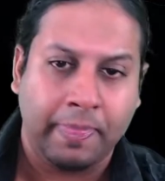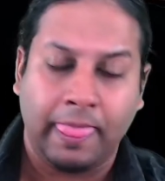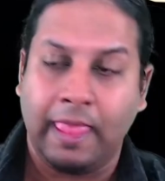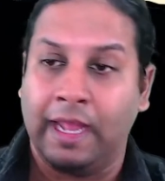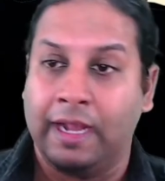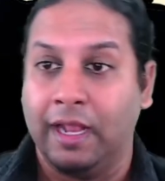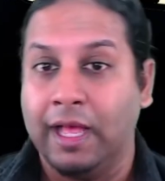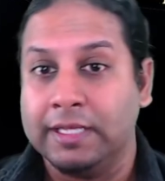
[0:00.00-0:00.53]

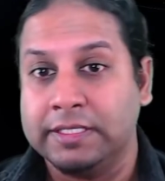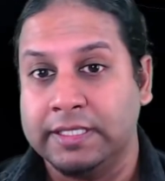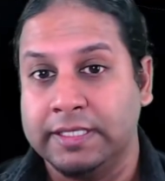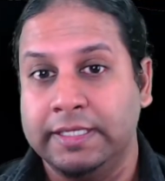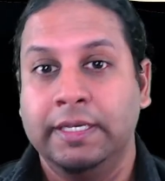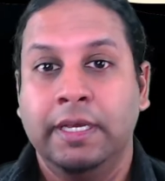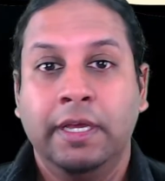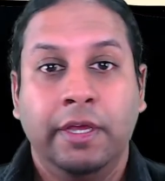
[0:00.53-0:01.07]
And
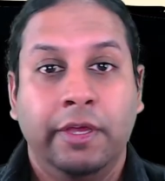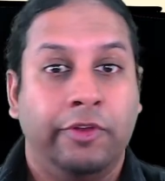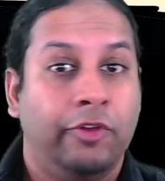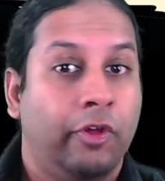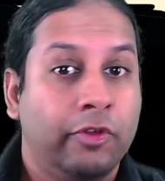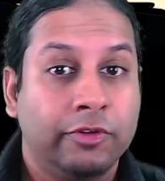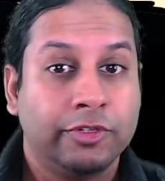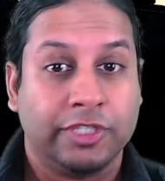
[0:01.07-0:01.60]
lastly,
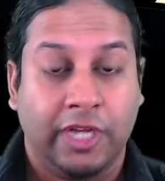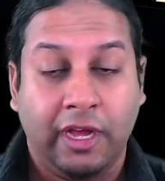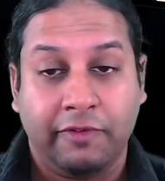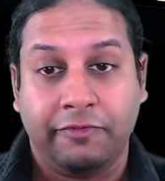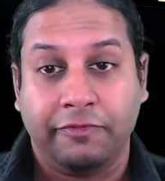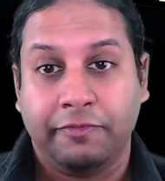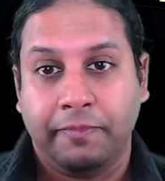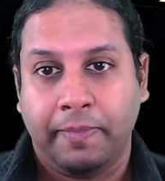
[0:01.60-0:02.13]
know your
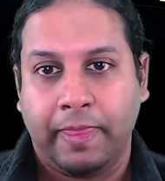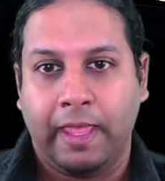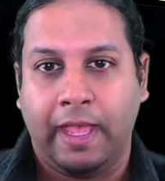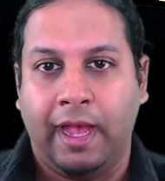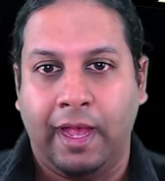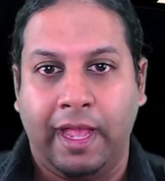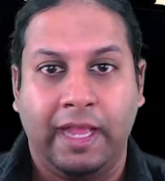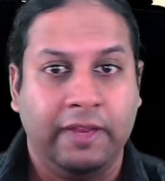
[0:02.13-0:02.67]
stuff.
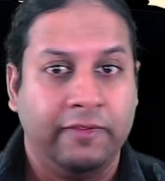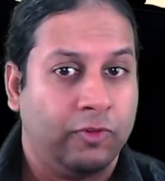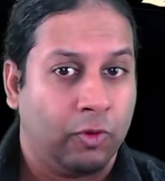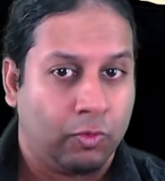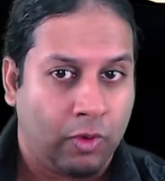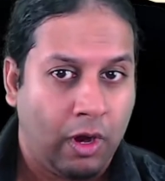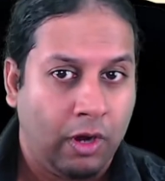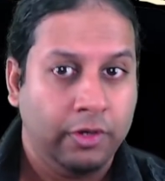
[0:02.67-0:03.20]
And if you're
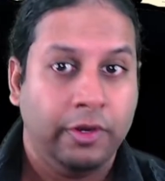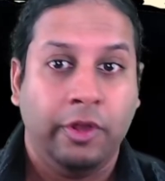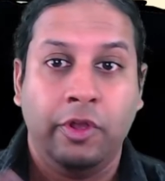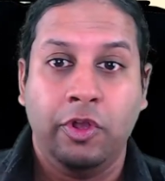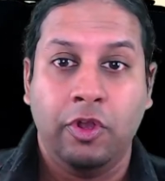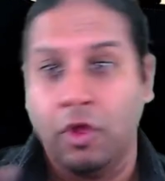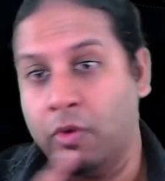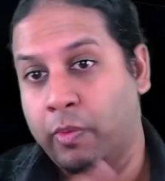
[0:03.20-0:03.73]
wrong,
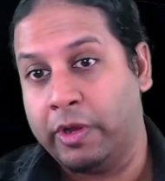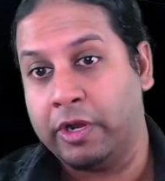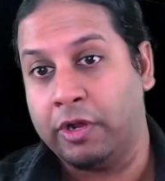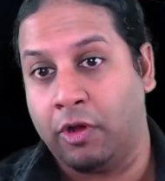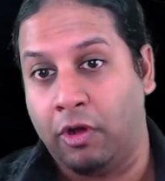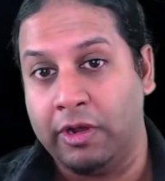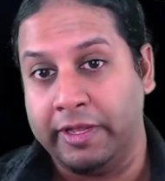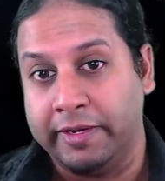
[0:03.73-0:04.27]
know when to
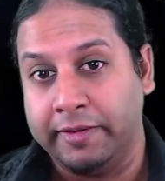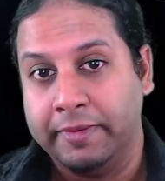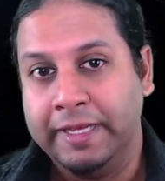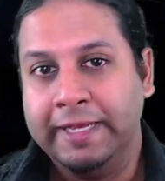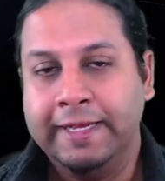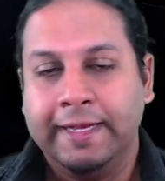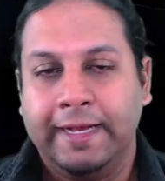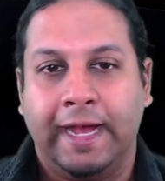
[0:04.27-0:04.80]
call it.
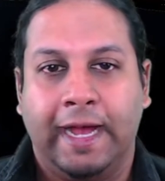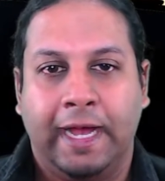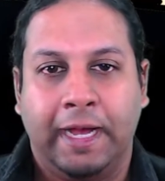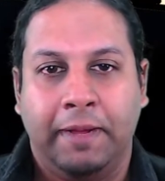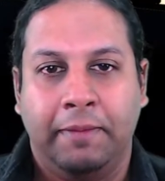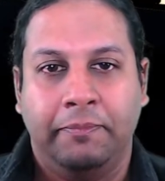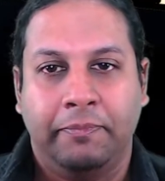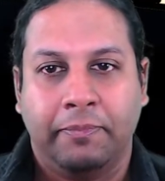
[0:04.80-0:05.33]

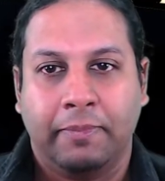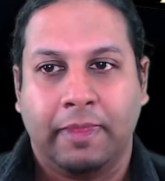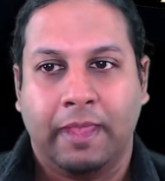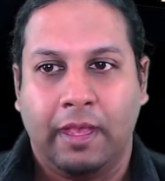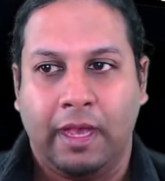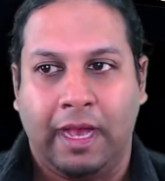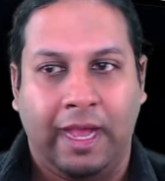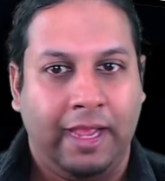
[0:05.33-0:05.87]

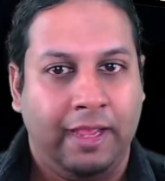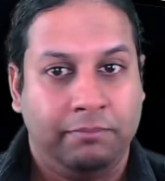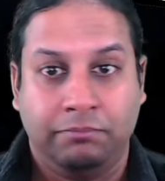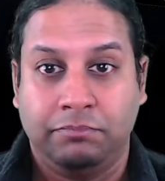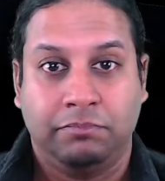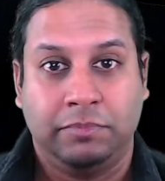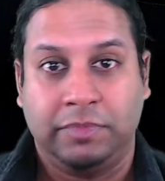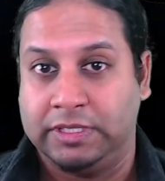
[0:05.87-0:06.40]
I
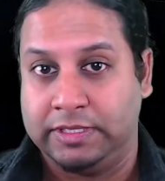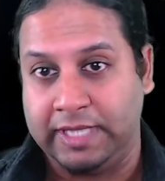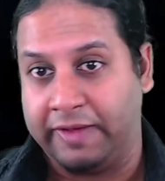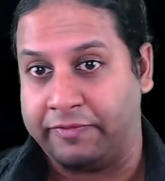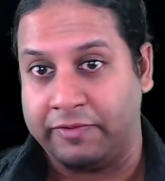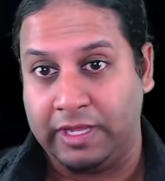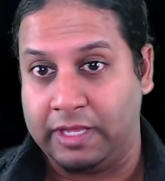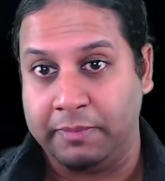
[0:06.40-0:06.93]

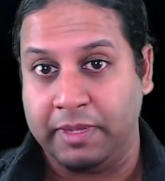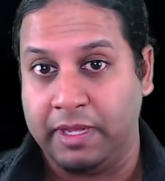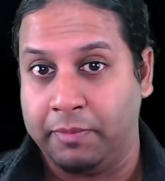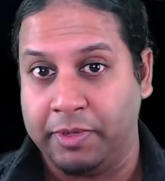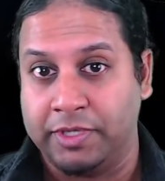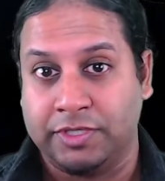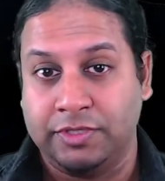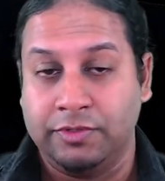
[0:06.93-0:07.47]
definitely can be a
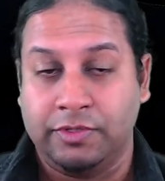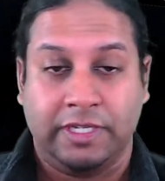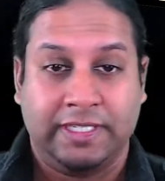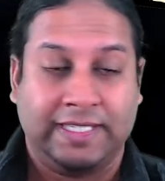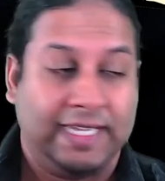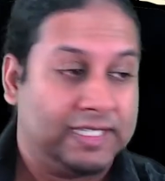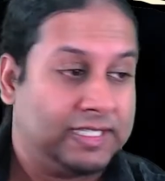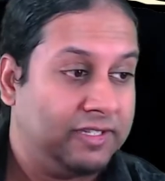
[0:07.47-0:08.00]
person who can
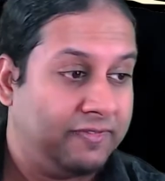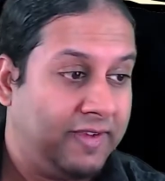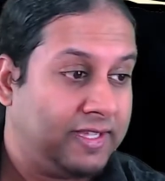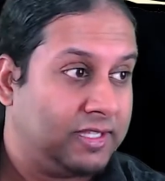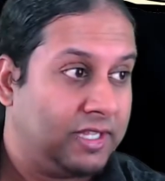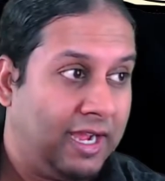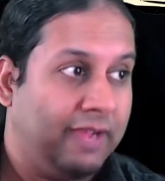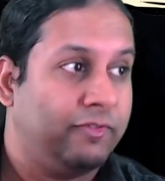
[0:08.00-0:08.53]
attest to the fact
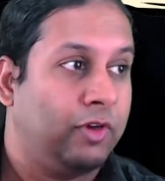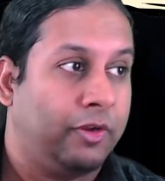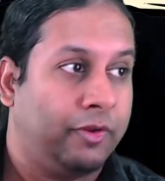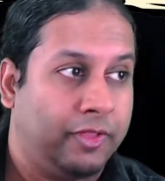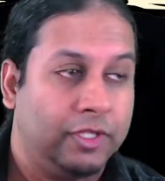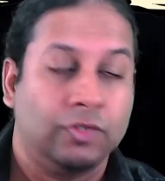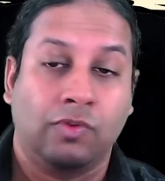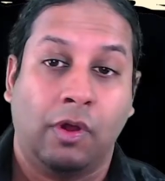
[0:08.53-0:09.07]
that I've gotten
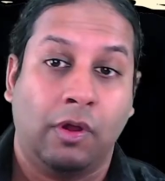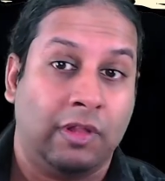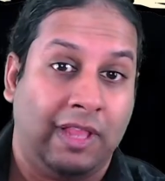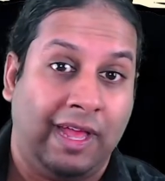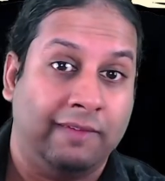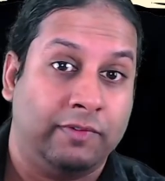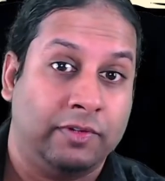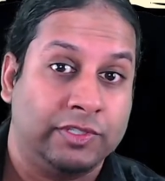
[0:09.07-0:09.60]
things wrong
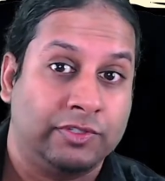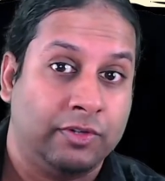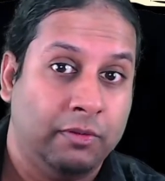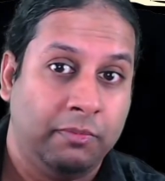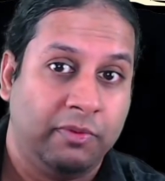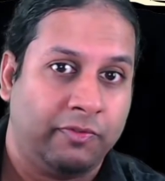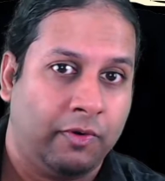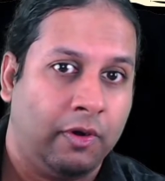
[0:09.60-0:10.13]
live on stream
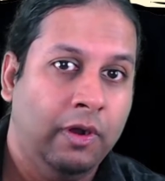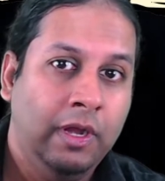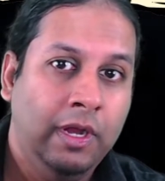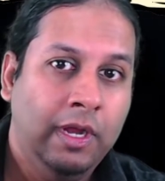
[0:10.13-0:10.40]
before.